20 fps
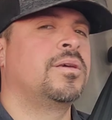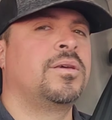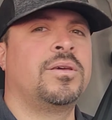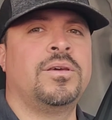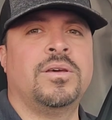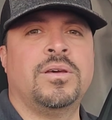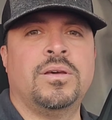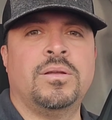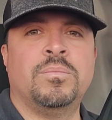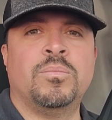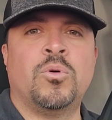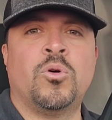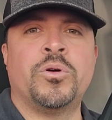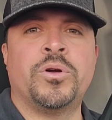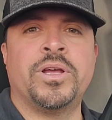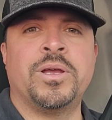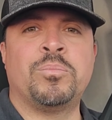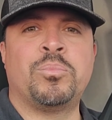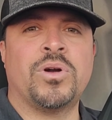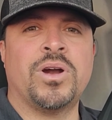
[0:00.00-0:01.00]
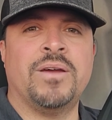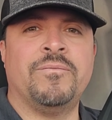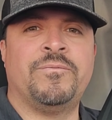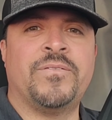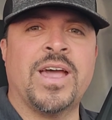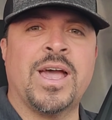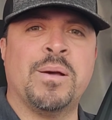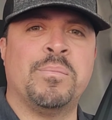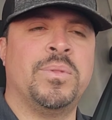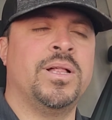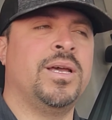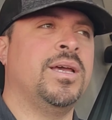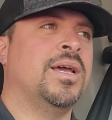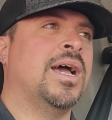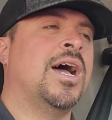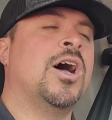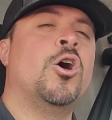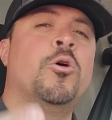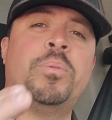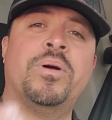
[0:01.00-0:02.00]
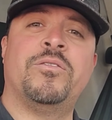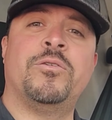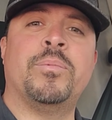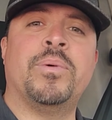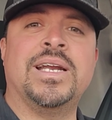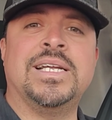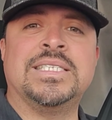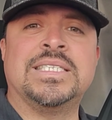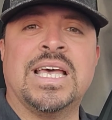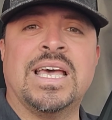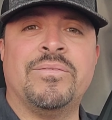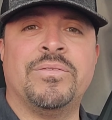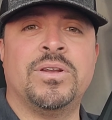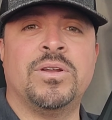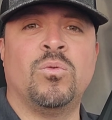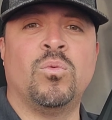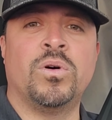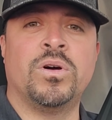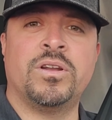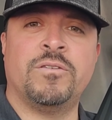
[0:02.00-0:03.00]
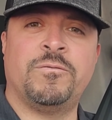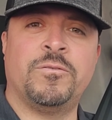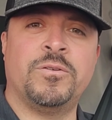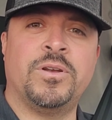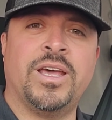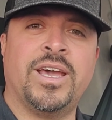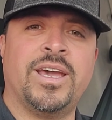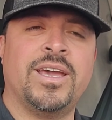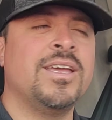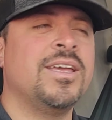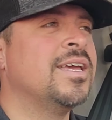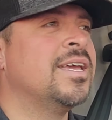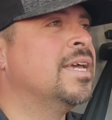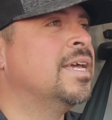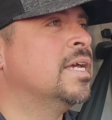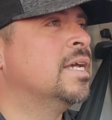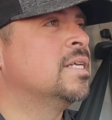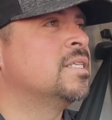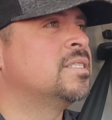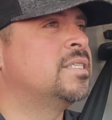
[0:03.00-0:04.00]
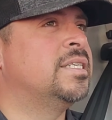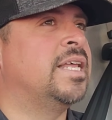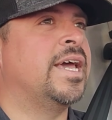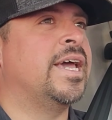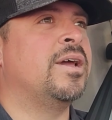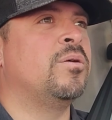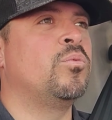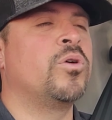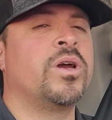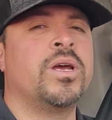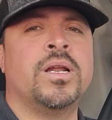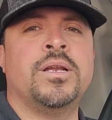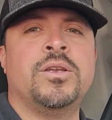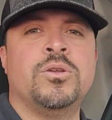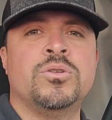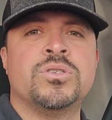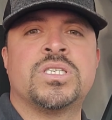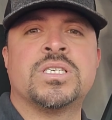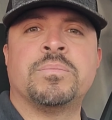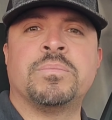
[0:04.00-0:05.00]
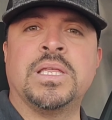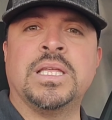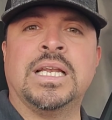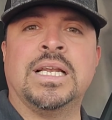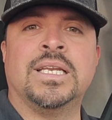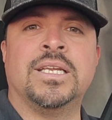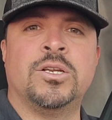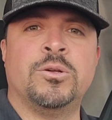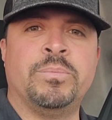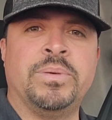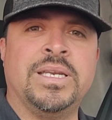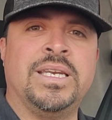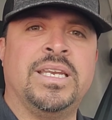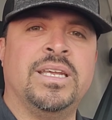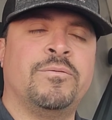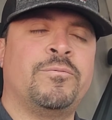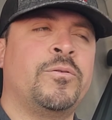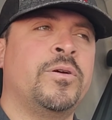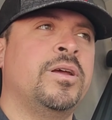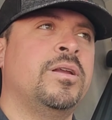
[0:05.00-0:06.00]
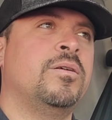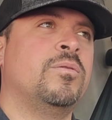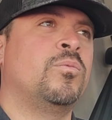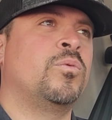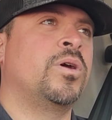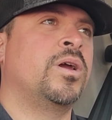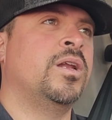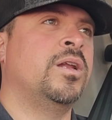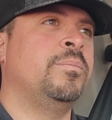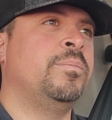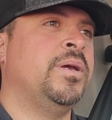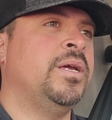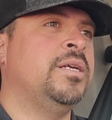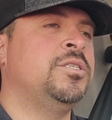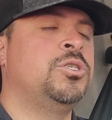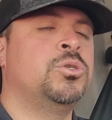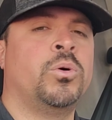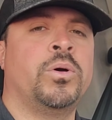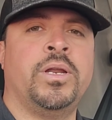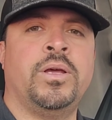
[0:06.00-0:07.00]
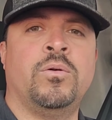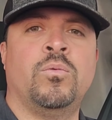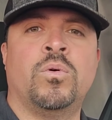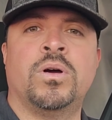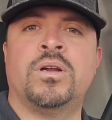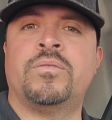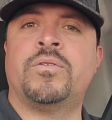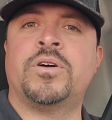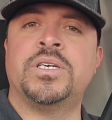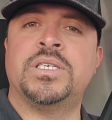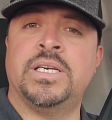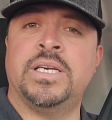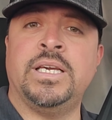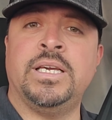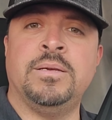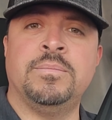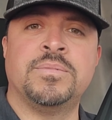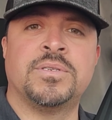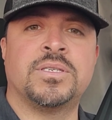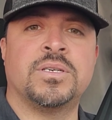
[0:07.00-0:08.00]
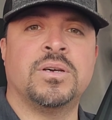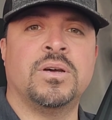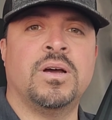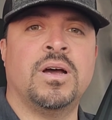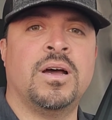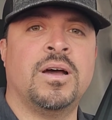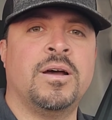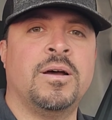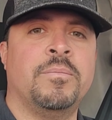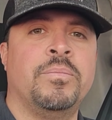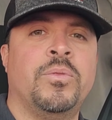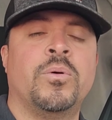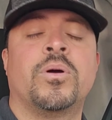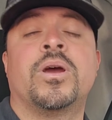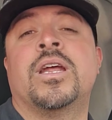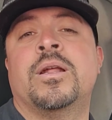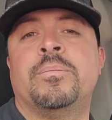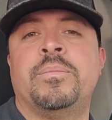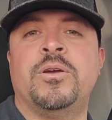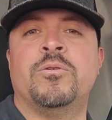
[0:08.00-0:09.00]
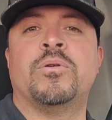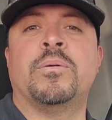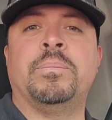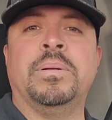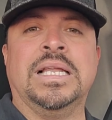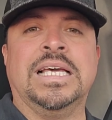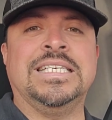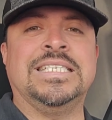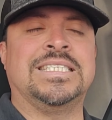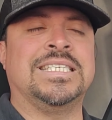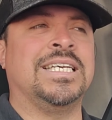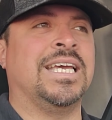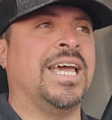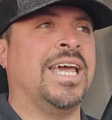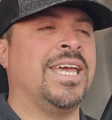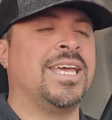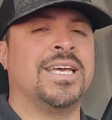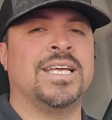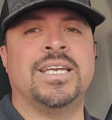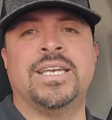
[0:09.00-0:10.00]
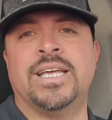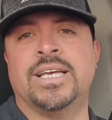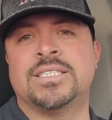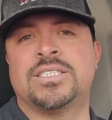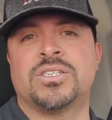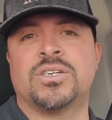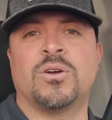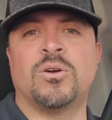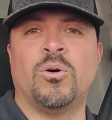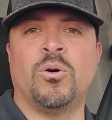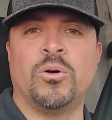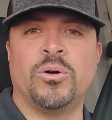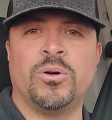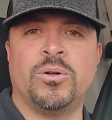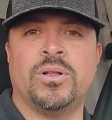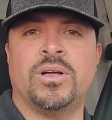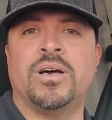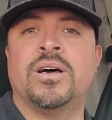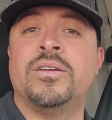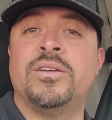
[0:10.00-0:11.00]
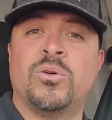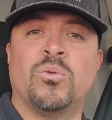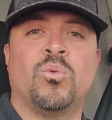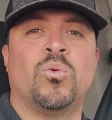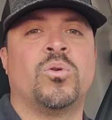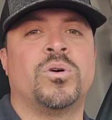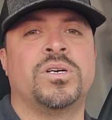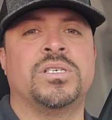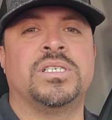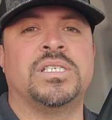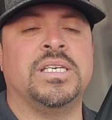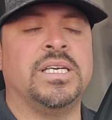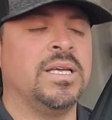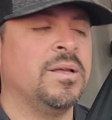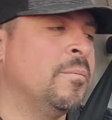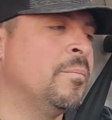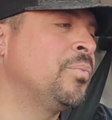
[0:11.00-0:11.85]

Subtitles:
Good morning, Prime family. I hope everybody's having a wonderful day. Today, we're going to do something a little bit different. We're going to be joining one of our teams. We're going to be replacing a condenser coil under warranty.